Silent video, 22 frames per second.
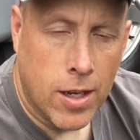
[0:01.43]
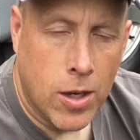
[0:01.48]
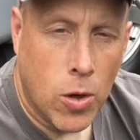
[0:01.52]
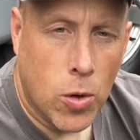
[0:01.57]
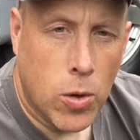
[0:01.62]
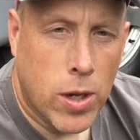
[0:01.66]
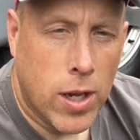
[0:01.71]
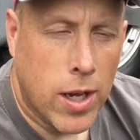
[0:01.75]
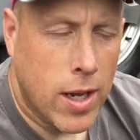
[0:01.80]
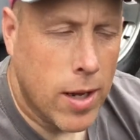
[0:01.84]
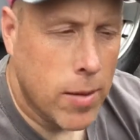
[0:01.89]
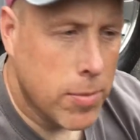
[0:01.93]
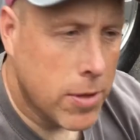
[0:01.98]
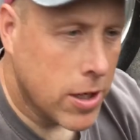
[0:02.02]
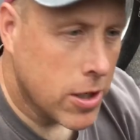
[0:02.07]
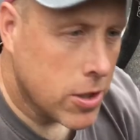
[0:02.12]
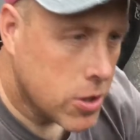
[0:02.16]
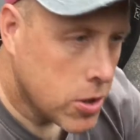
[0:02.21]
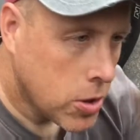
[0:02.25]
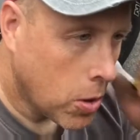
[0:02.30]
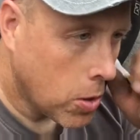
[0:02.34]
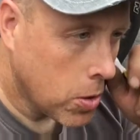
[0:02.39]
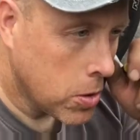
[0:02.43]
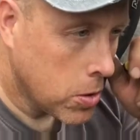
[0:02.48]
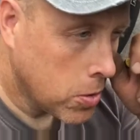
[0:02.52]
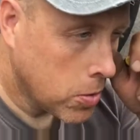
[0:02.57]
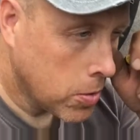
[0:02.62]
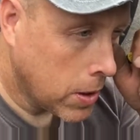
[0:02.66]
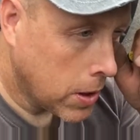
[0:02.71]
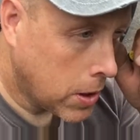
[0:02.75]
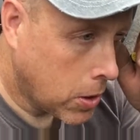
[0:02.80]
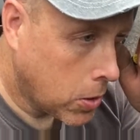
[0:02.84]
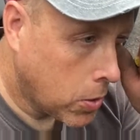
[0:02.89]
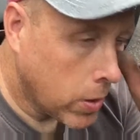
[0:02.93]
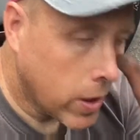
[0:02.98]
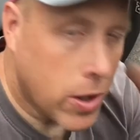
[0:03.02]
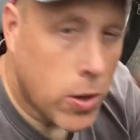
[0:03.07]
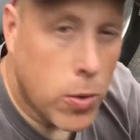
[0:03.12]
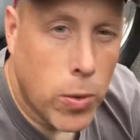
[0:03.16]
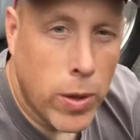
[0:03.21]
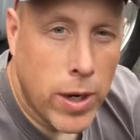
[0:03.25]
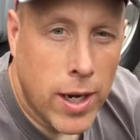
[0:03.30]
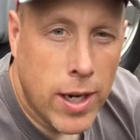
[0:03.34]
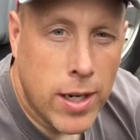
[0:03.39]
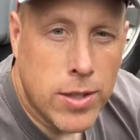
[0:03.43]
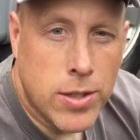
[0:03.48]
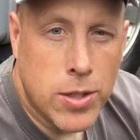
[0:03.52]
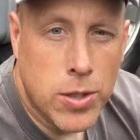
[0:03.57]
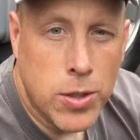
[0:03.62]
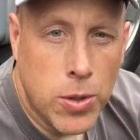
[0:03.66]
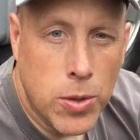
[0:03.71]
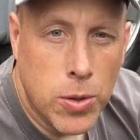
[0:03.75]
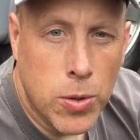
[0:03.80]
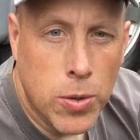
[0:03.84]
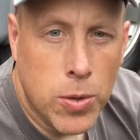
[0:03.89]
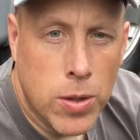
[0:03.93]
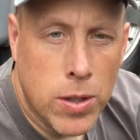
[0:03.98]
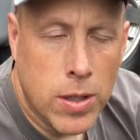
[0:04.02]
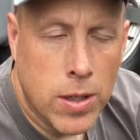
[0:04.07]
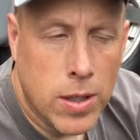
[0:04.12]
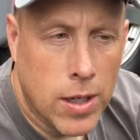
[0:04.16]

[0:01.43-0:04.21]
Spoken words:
Okay, I'm going to show you a quick way to